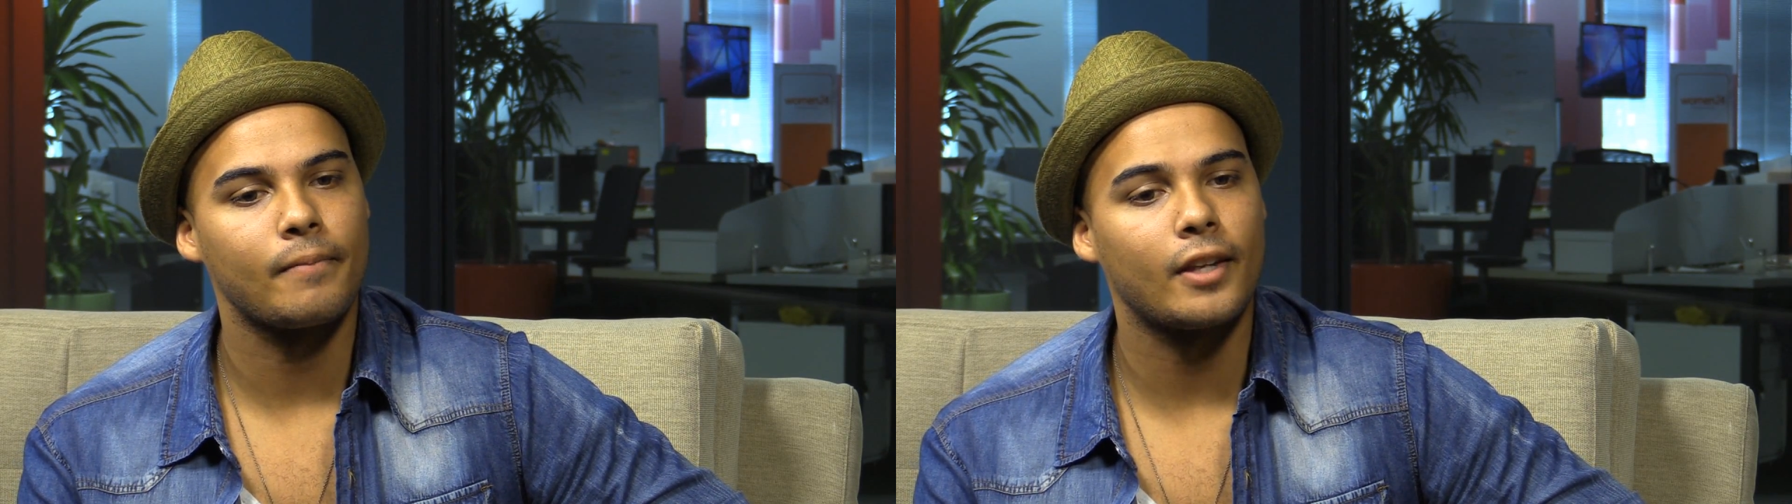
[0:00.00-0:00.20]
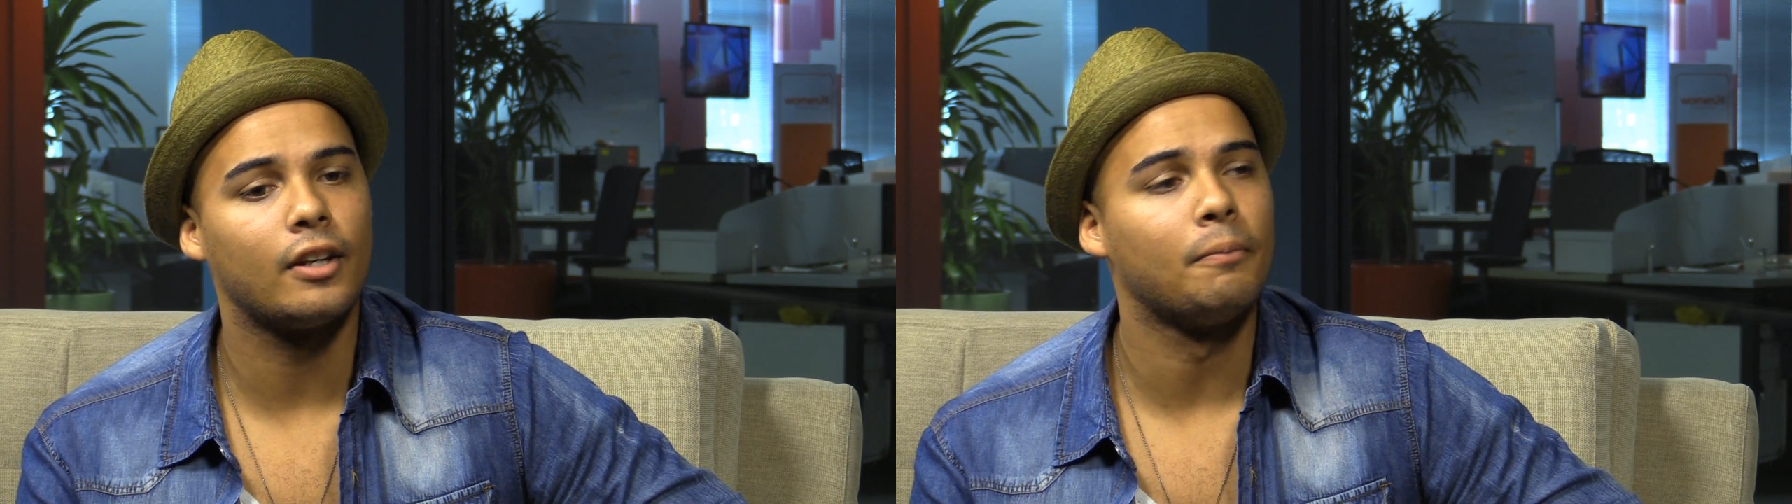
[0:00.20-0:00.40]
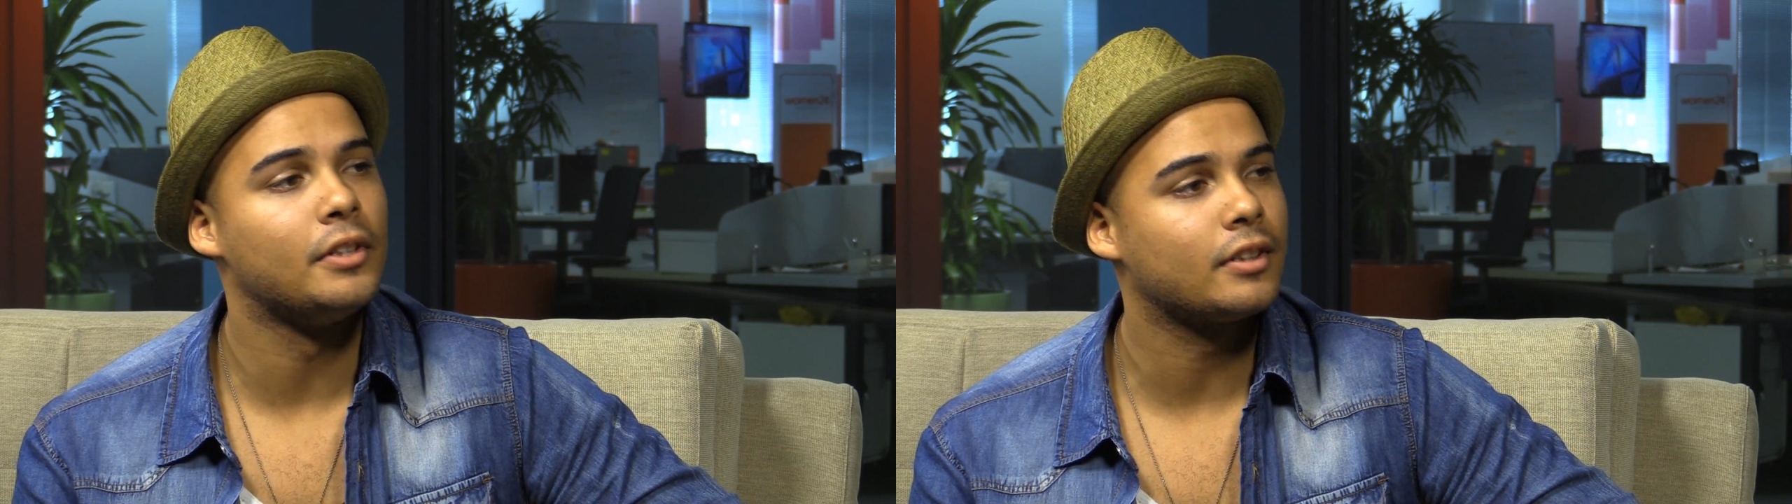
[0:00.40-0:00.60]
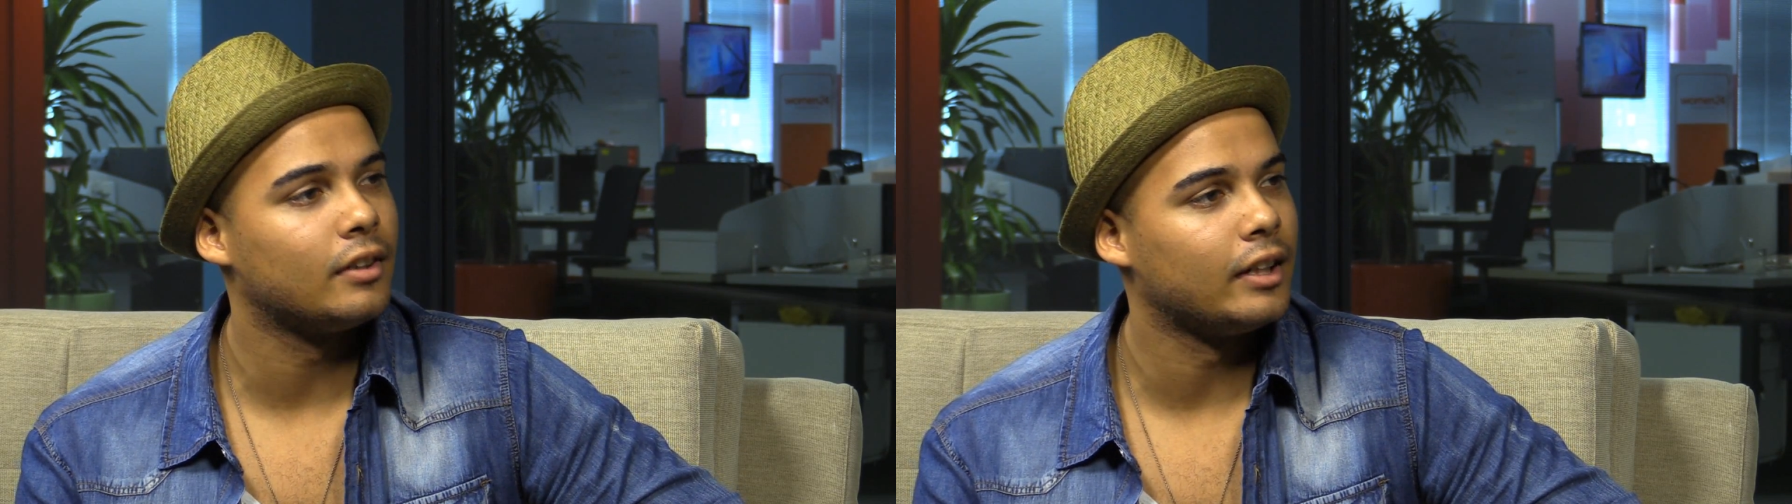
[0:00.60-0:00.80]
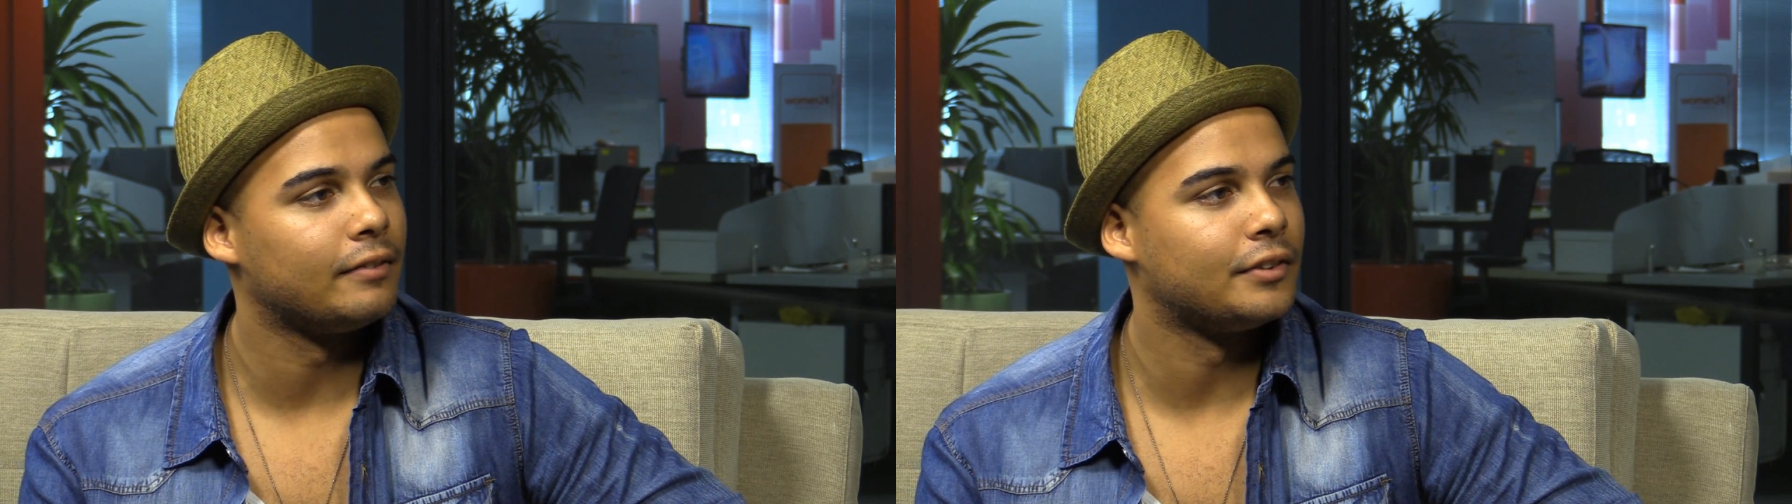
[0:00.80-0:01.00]
on a musical
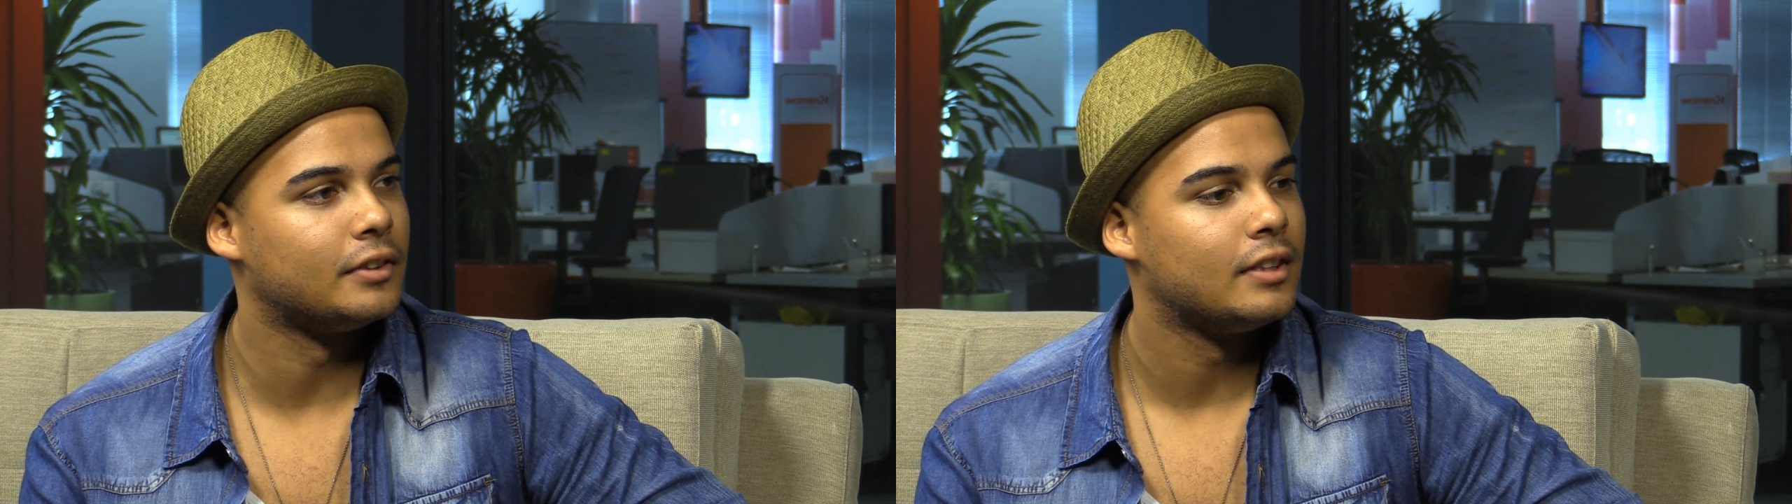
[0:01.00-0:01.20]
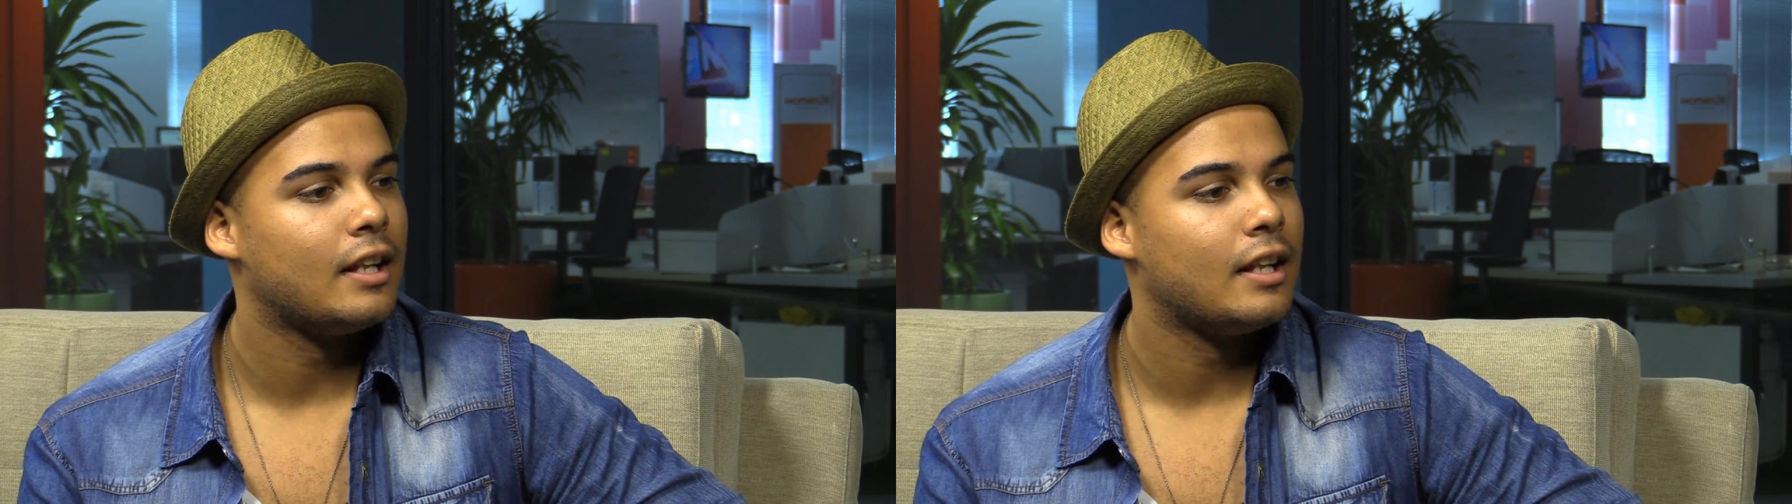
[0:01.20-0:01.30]
level